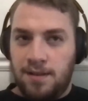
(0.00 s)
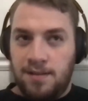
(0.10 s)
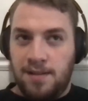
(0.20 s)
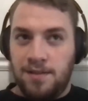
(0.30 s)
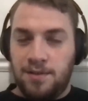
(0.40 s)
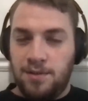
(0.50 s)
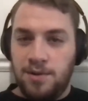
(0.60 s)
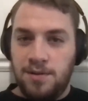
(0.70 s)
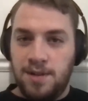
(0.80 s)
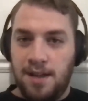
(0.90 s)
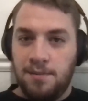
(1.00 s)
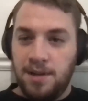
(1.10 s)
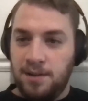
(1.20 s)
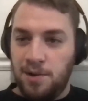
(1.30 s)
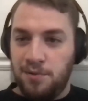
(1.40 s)
And I said, screw you, dad. I'm
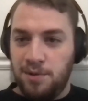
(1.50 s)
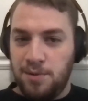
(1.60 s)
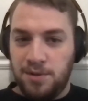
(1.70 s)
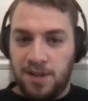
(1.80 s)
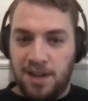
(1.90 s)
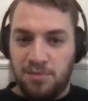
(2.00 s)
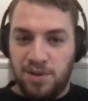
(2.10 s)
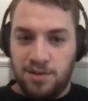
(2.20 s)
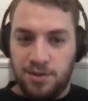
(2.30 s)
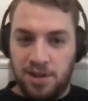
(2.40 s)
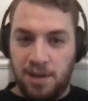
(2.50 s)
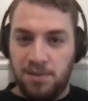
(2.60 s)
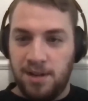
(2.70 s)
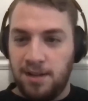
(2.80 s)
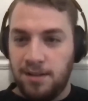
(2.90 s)
going to go for the most high pressure
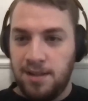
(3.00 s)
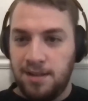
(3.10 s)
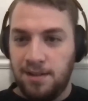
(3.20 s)
job that I can